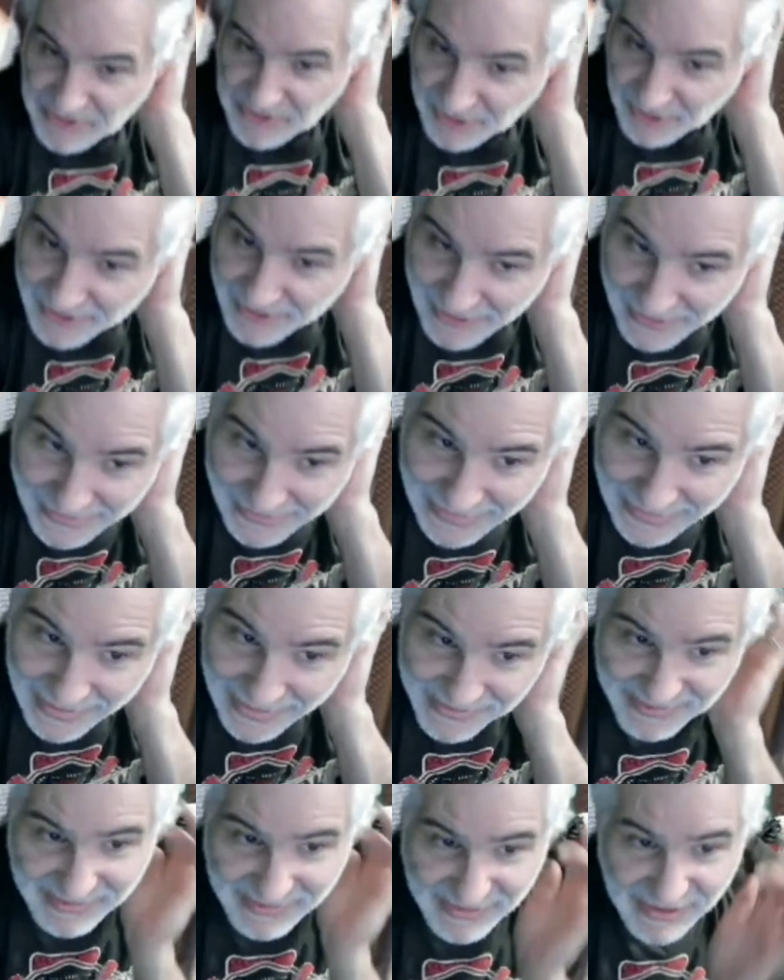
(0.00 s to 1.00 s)
you're kick
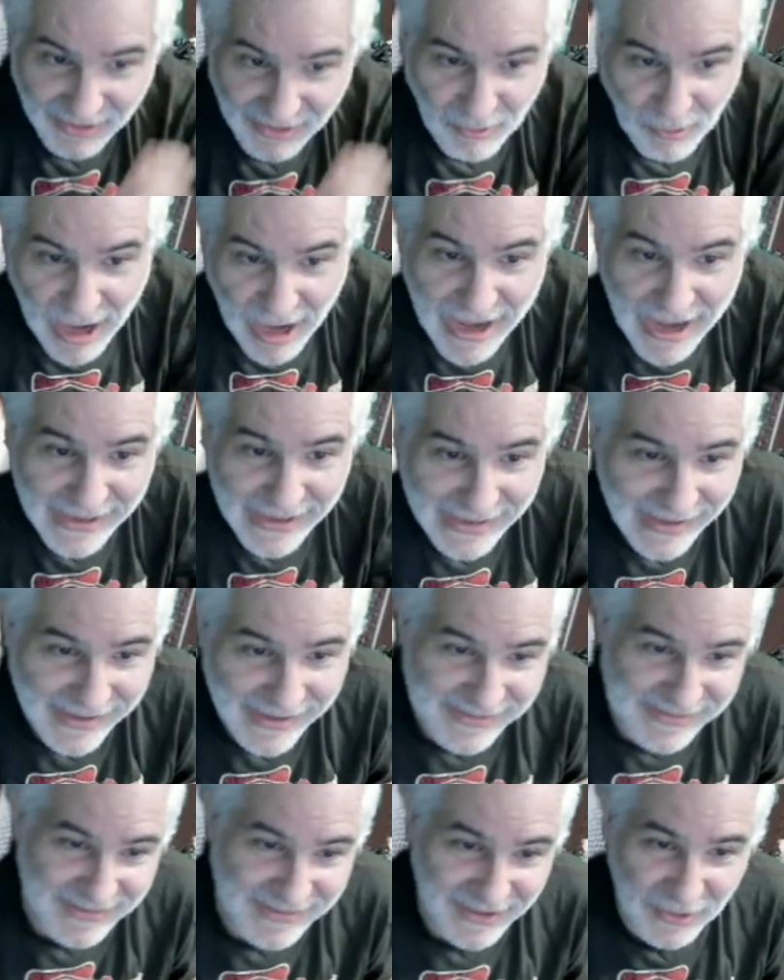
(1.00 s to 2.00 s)
ass in karate, I
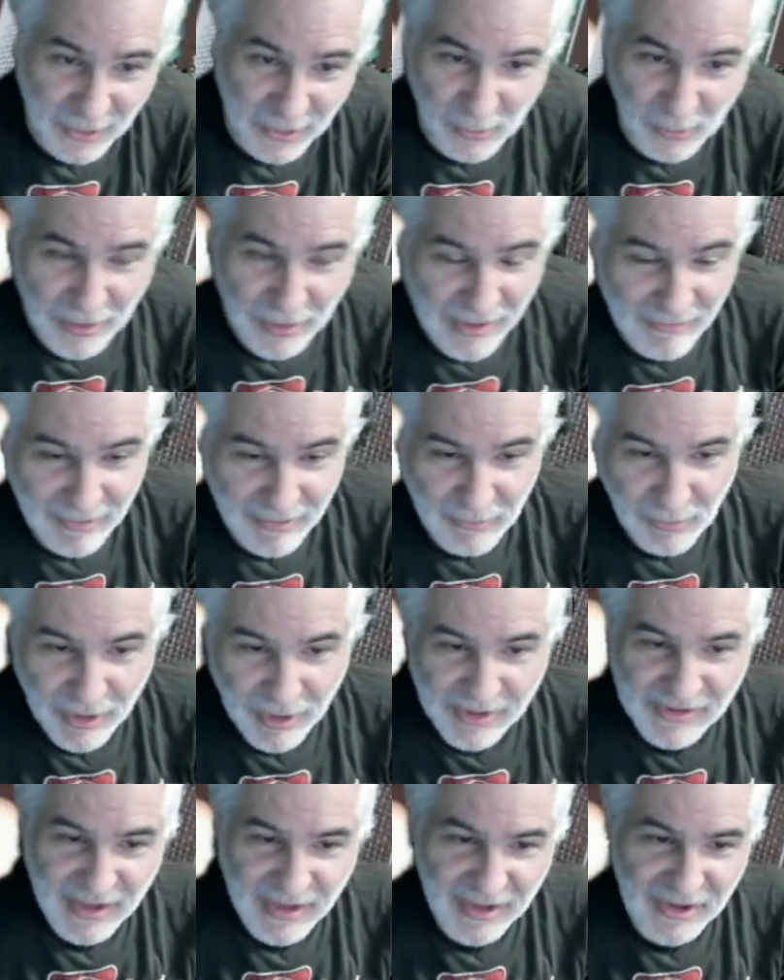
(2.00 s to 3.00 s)
see, or whatever. What
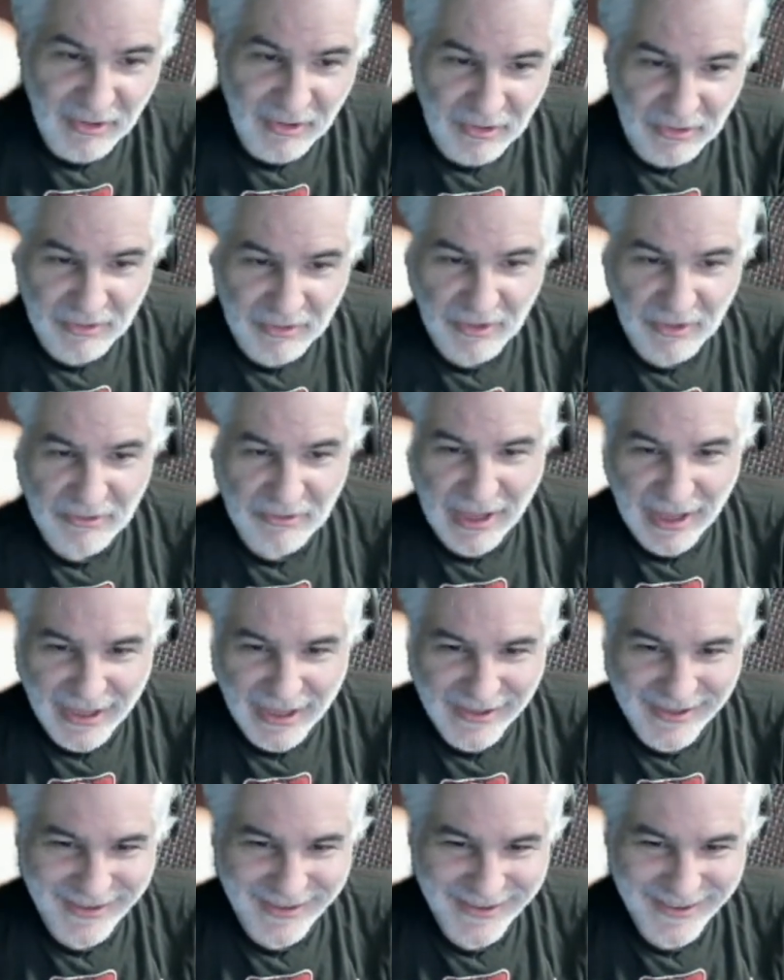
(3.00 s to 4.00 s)
is it you're taking?